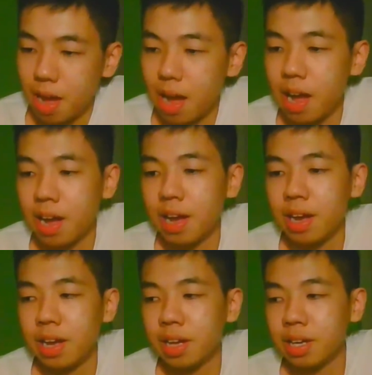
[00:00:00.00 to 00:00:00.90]

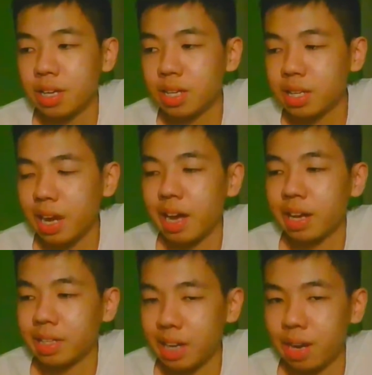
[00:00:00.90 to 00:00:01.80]
and
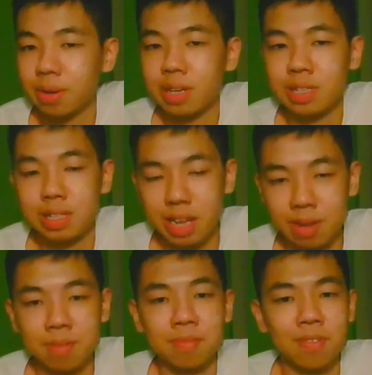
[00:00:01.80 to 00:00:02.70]
that there is
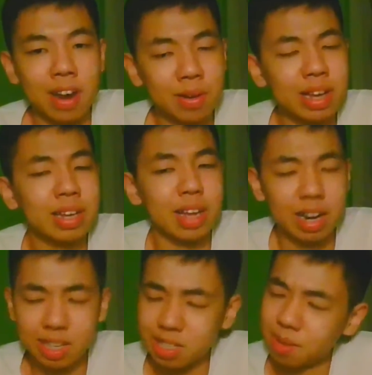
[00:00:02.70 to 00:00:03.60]

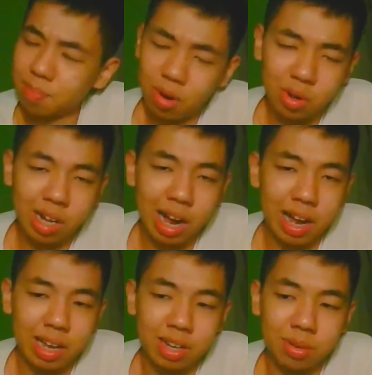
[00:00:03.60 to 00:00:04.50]
it's a more
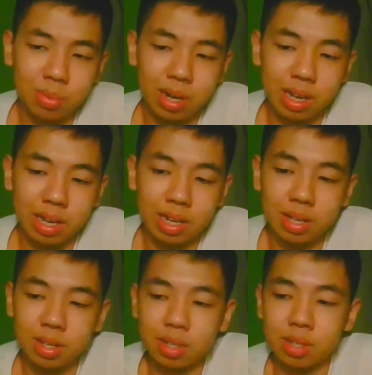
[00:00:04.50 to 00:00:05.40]
kinder way
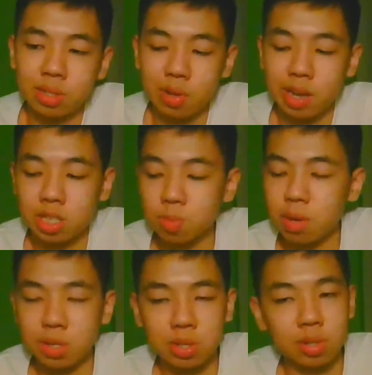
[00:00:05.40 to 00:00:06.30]
to
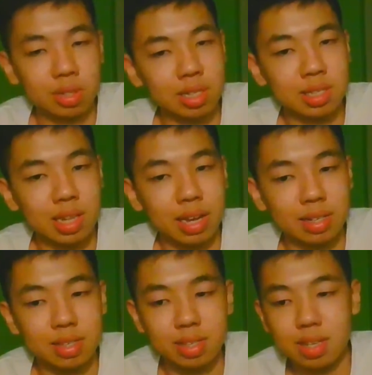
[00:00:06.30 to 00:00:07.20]
express your
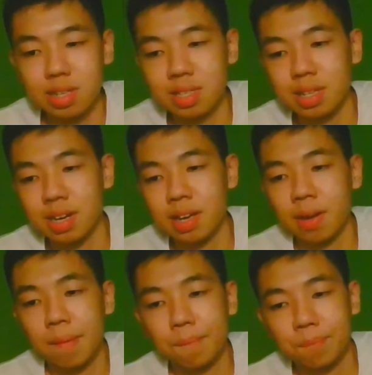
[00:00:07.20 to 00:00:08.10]
dislikes. It's like,
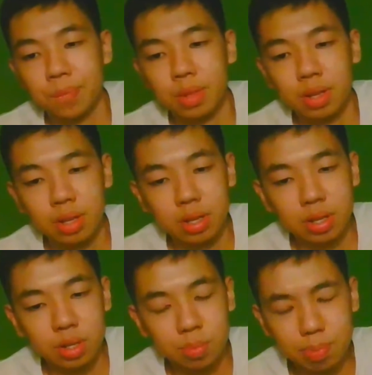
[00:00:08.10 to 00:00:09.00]

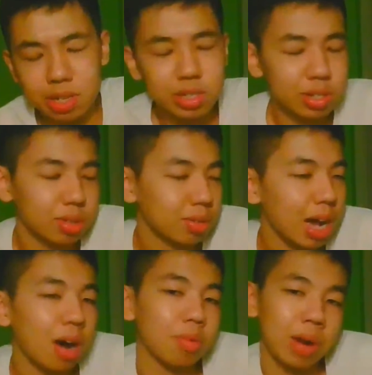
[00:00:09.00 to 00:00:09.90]
please don't
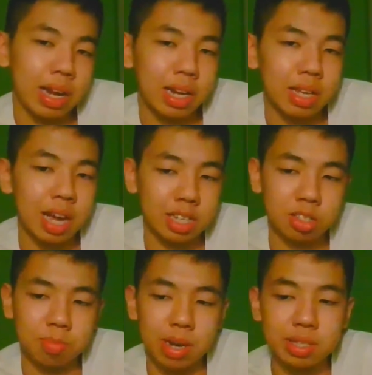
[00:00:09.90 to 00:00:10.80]
outrightly
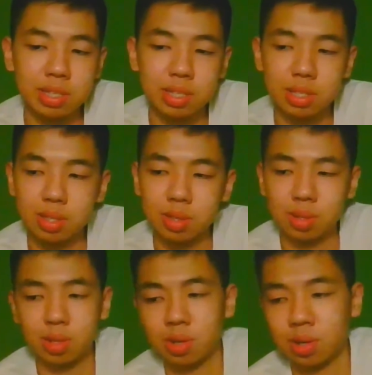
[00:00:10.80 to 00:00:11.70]
express
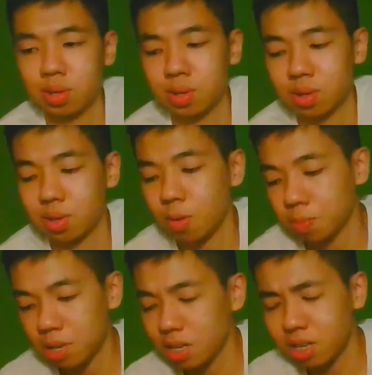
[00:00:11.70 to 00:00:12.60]
your
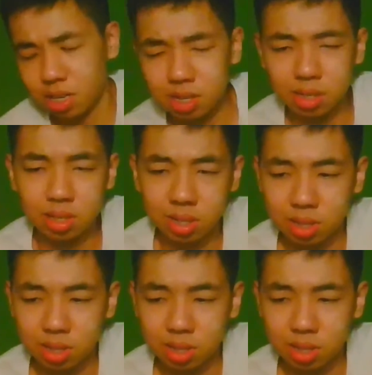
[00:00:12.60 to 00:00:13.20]
opinion.